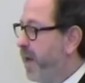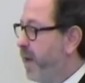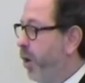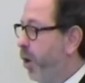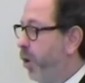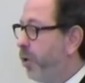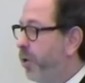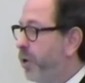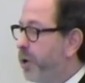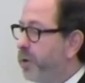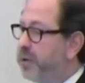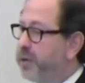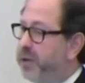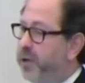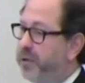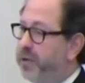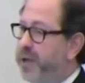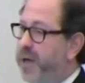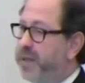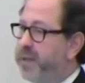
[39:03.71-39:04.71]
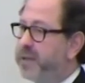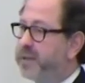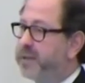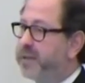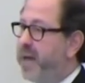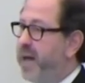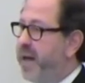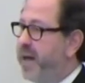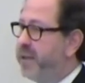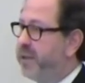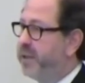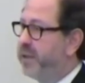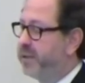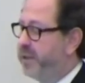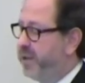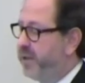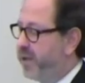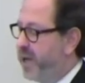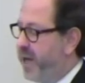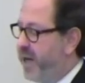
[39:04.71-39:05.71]
Or on the other side,
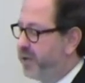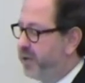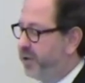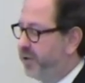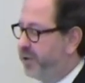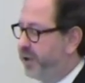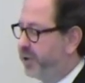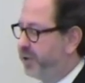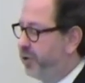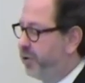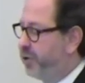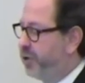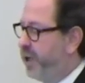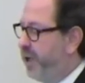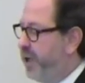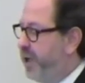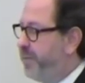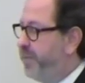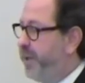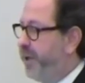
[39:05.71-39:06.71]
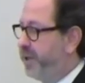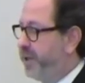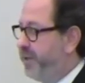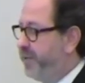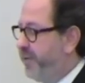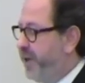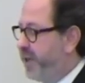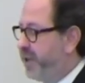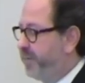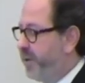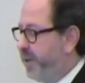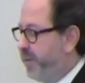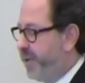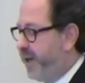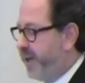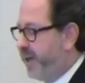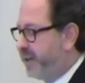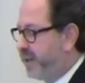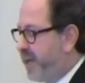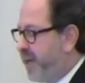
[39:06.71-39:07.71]
the rise of the social impact investment
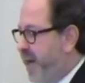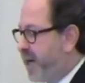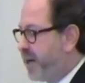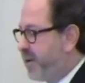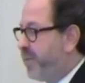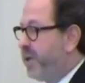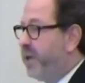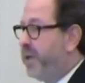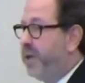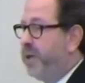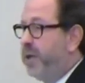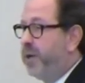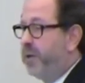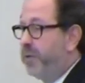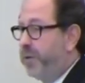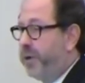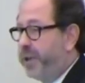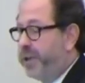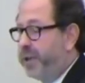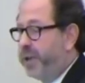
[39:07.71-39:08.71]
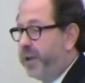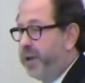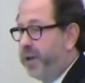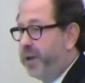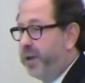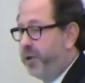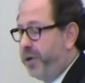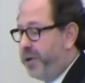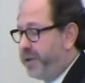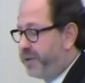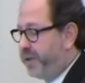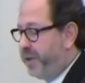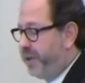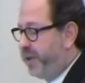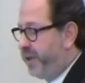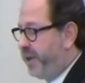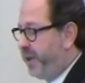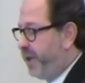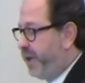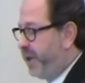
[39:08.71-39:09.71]
paradigm with the
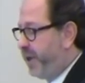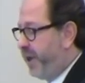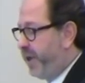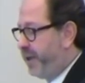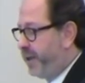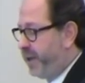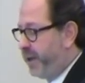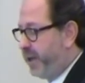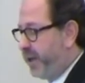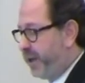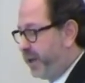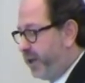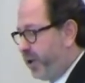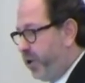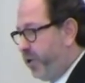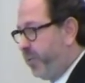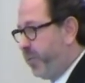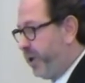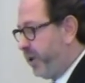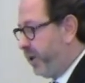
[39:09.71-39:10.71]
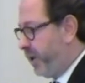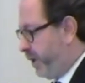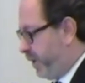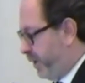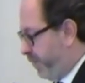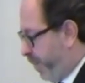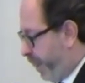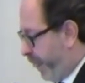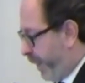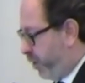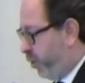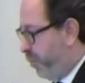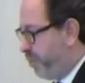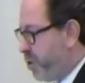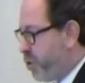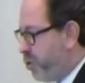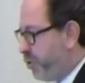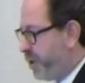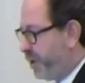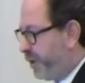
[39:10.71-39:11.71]
OECD and the global uh,
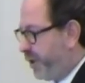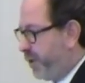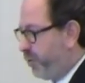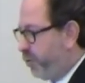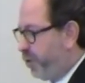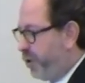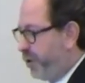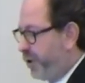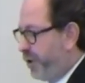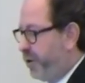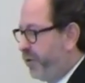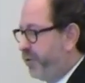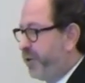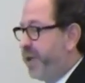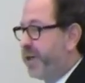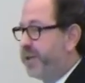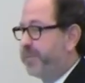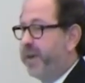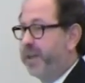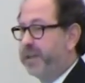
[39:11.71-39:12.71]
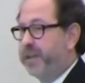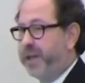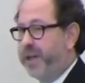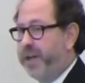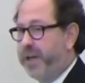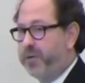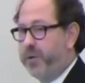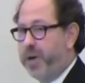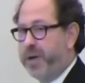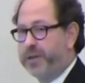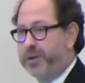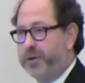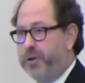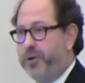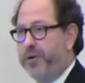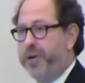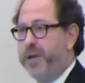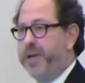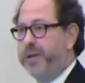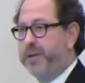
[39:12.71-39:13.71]
community working on this. But the key
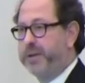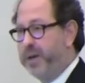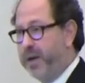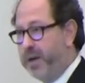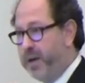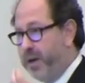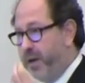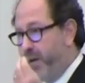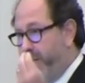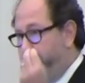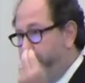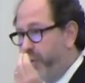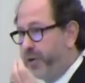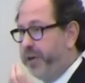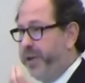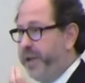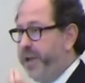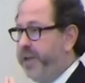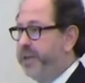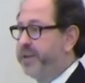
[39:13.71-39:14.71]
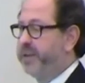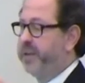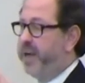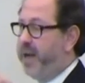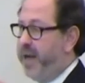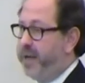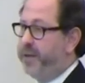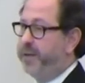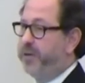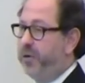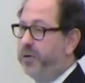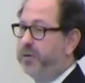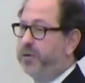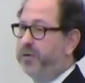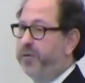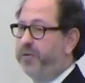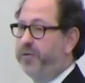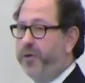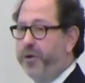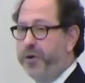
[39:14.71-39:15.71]
question is for this and
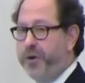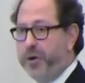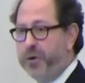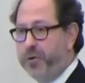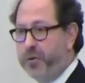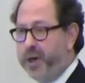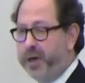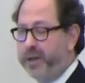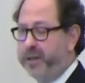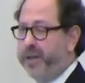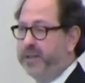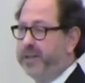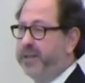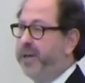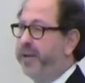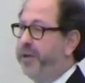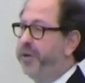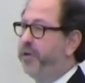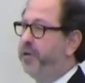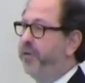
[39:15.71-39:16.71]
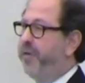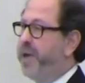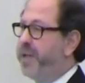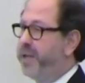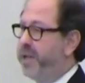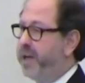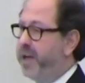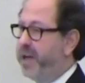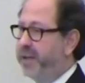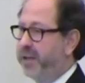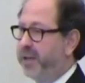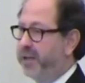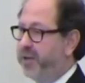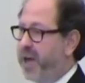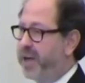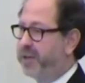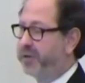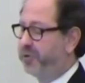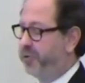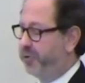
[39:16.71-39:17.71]
also for you uh, that are innovating at the
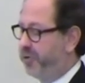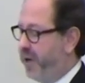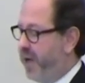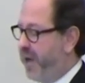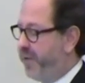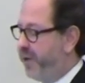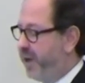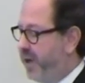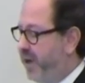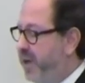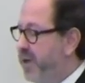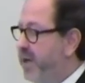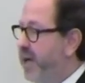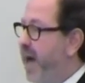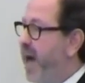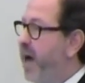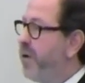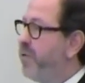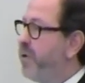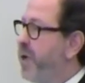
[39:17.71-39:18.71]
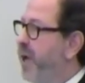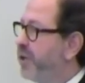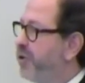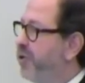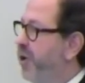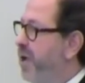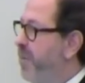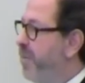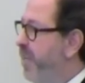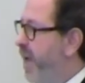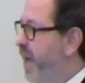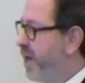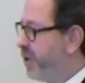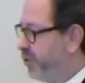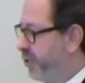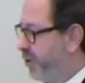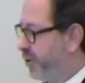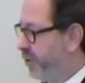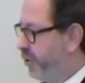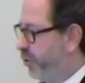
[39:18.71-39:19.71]
grassroots level, how we actually
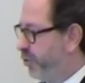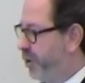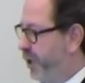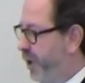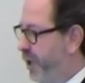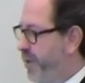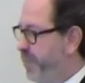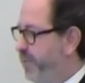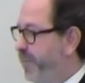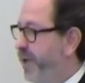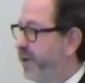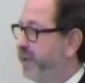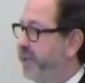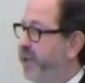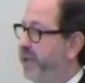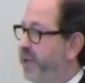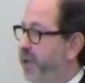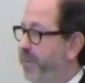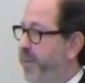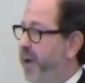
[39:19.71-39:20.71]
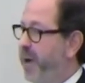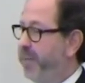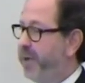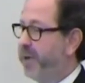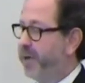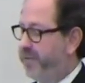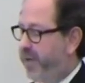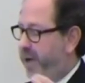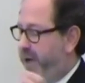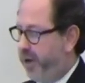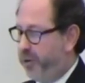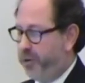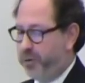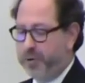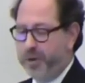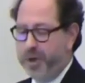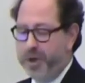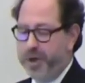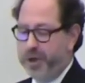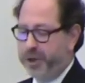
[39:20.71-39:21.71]
measure social impact and the public value
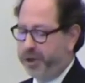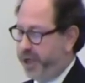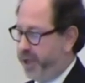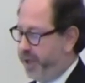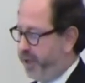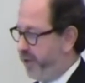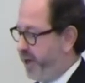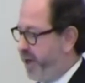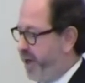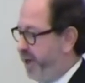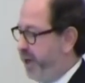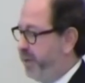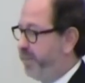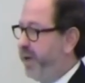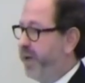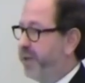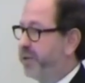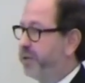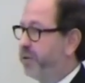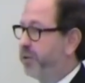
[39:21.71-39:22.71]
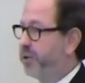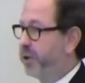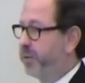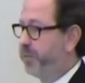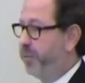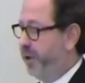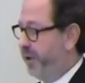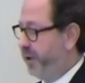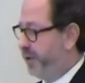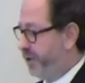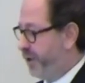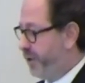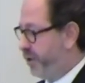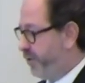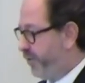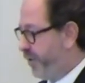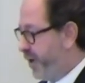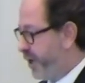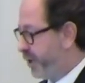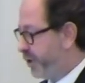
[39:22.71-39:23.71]
generated by social policy
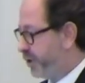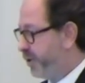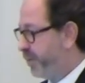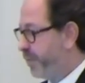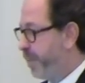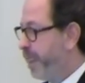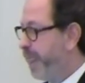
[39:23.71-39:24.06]
innovation.